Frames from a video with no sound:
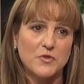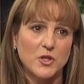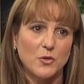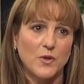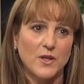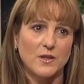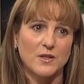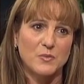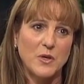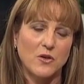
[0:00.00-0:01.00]
it's up to you whether you're
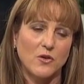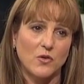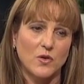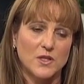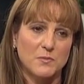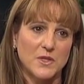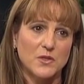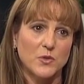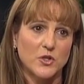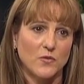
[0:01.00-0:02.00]
going to spend it on
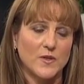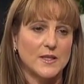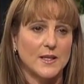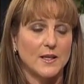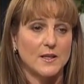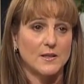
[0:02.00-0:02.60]
Christmas, which obviously